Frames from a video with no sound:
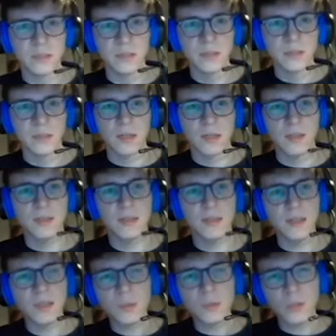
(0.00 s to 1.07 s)
a little
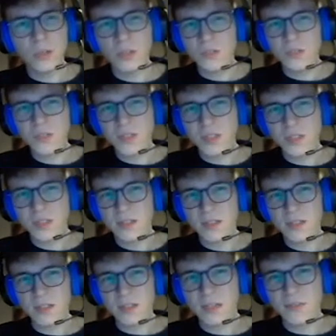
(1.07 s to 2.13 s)
worse than
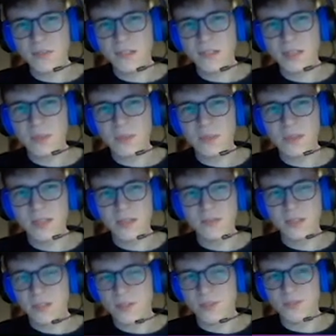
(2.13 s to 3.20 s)
Levitate, because Levitate is
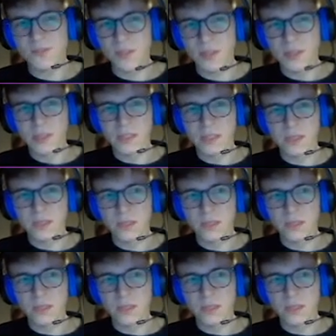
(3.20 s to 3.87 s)
very good,